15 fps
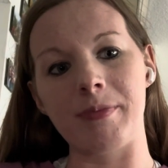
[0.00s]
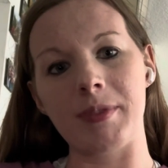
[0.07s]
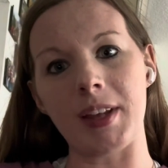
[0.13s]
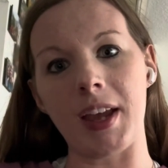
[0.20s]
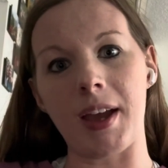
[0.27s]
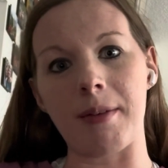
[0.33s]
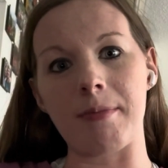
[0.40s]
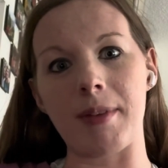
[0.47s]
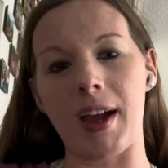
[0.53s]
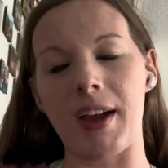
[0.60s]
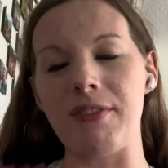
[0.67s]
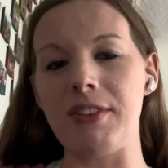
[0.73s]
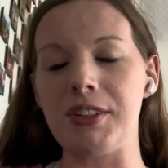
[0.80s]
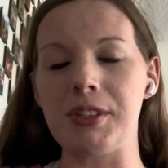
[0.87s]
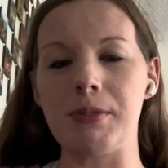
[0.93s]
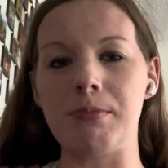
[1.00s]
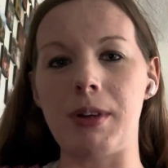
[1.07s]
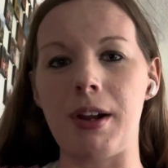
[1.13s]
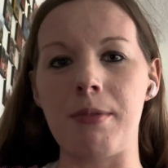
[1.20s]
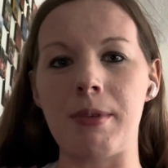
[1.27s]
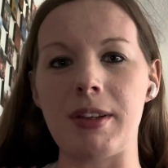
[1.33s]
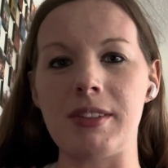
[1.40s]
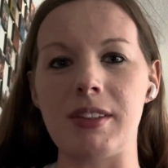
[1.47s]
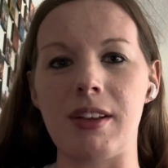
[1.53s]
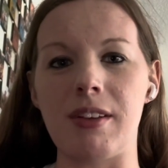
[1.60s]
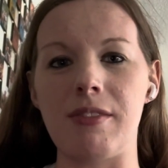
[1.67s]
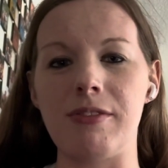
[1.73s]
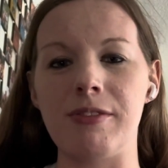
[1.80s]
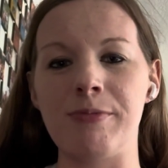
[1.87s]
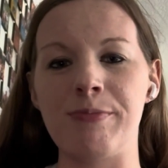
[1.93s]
Yeah, I feel so proud of myself.